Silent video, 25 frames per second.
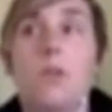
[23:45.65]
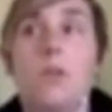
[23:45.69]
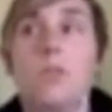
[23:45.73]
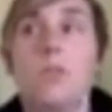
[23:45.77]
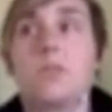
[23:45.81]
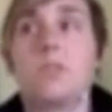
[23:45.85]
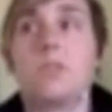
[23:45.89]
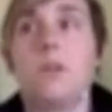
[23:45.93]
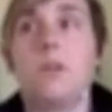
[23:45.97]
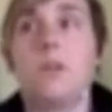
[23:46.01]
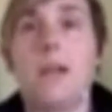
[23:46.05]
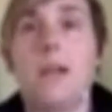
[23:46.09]
It
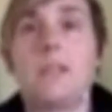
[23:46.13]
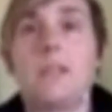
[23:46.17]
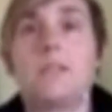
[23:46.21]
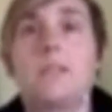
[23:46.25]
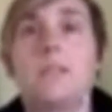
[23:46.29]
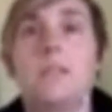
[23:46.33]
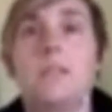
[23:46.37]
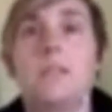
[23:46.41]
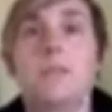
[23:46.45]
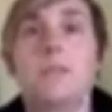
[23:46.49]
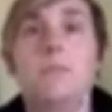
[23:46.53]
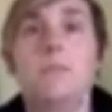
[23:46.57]
also
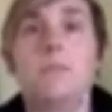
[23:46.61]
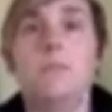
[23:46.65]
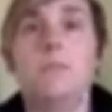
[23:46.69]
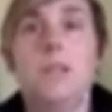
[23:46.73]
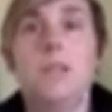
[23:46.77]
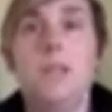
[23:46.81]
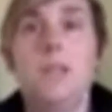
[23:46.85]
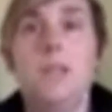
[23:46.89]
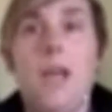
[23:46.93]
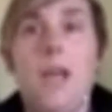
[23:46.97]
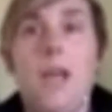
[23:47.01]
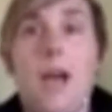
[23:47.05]
has
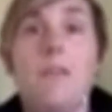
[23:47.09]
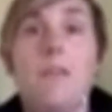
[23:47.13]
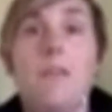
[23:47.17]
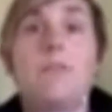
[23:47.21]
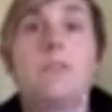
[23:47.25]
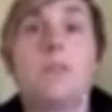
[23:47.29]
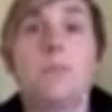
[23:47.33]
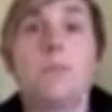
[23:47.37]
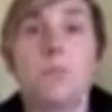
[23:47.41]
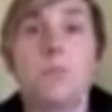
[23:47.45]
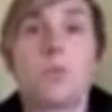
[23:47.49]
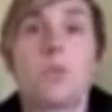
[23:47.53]
to
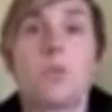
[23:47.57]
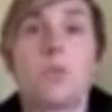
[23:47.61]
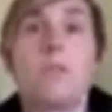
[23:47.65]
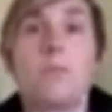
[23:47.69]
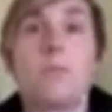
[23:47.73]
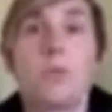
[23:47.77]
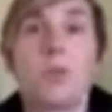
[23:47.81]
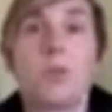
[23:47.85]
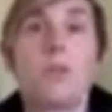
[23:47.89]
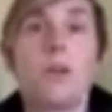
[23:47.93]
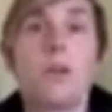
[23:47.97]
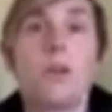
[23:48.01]
have some
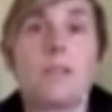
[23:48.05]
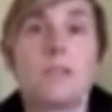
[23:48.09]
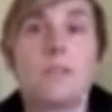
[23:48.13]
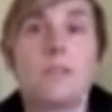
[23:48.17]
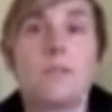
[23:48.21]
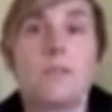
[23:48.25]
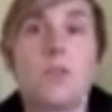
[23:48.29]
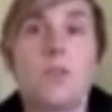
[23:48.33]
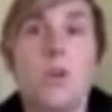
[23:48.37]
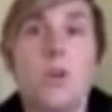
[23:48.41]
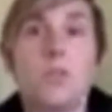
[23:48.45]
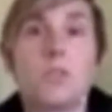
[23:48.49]
sort of
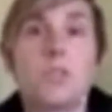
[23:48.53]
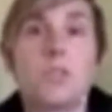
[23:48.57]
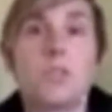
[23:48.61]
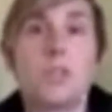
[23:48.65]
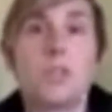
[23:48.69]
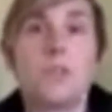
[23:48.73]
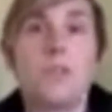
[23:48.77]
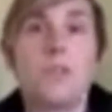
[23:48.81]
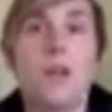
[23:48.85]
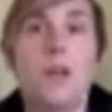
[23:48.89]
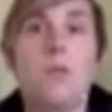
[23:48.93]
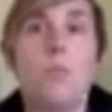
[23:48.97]
progressive
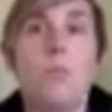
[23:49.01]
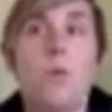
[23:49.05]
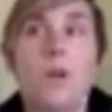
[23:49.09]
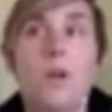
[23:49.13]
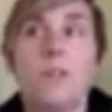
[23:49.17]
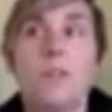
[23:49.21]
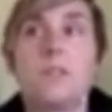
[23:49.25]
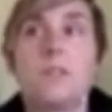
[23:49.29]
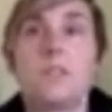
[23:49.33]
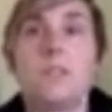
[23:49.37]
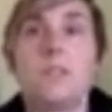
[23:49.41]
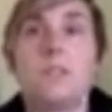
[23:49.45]
culture
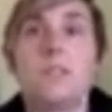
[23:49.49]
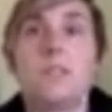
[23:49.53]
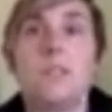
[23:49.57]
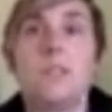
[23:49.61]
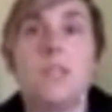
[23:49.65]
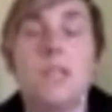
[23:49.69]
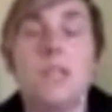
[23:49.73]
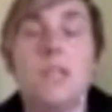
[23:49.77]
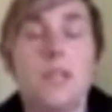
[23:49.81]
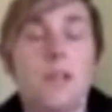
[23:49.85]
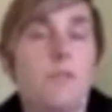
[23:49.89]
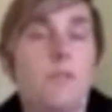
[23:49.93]
that wants
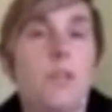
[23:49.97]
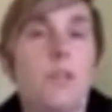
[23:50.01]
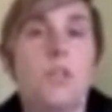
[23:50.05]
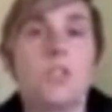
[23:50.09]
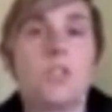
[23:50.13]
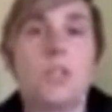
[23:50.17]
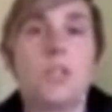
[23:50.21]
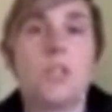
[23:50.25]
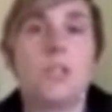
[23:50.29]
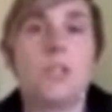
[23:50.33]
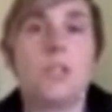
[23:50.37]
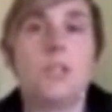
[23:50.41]
to see
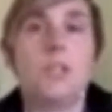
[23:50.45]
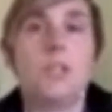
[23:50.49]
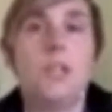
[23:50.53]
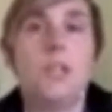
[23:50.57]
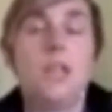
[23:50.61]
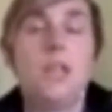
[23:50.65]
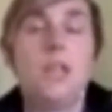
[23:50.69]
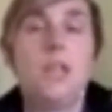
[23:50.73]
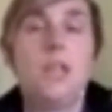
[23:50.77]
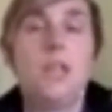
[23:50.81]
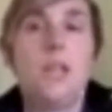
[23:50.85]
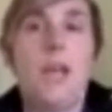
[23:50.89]

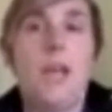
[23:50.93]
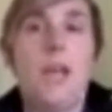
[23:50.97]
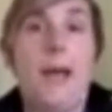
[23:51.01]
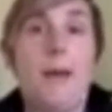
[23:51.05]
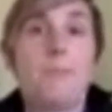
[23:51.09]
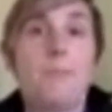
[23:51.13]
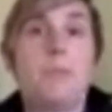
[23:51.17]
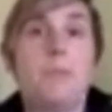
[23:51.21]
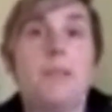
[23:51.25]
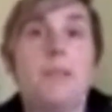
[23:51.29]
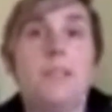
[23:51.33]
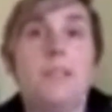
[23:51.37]
innovation
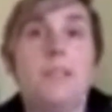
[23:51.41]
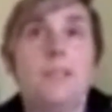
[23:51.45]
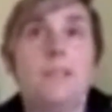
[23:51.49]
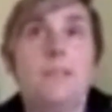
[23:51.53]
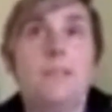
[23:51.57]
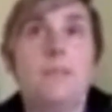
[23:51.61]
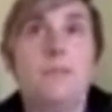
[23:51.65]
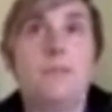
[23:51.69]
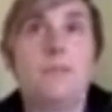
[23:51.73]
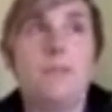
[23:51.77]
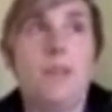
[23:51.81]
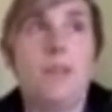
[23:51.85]

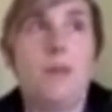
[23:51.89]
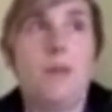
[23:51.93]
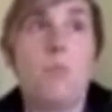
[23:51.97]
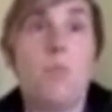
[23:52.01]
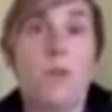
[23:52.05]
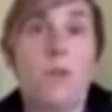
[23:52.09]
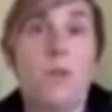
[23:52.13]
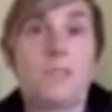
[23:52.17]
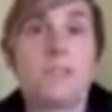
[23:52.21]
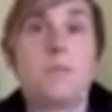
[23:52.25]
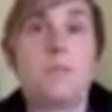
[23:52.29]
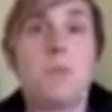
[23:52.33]
happen
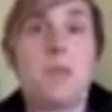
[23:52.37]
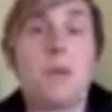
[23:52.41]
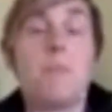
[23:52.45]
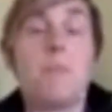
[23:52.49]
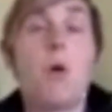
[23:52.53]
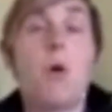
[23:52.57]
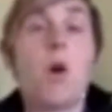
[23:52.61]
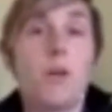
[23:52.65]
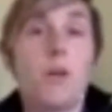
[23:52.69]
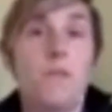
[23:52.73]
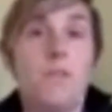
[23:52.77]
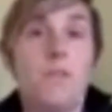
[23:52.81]
and wants
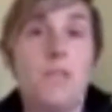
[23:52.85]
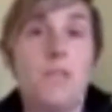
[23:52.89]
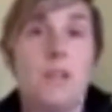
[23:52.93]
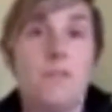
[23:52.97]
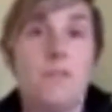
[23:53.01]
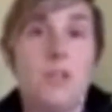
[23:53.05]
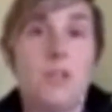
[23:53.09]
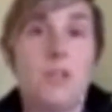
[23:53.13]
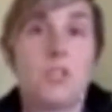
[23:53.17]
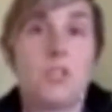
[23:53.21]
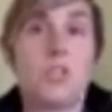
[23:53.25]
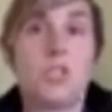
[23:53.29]
to be a part
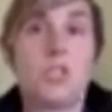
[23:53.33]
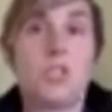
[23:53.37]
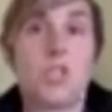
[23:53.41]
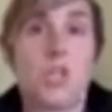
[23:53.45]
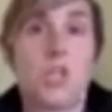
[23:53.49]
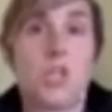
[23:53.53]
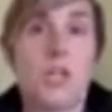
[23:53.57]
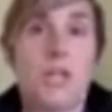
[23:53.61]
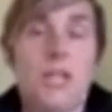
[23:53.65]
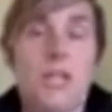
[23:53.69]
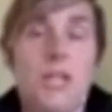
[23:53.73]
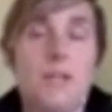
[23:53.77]
of the
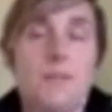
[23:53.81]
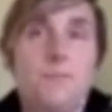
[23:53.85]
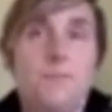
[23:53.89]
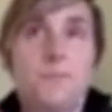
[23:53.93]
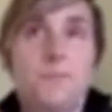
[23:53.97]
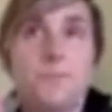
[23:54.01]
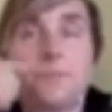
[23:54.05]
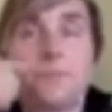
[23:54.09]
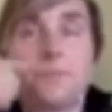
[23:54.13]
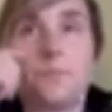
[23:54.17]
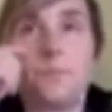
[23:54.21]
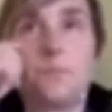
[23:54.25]
innovation
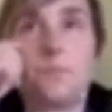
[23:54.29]
journey.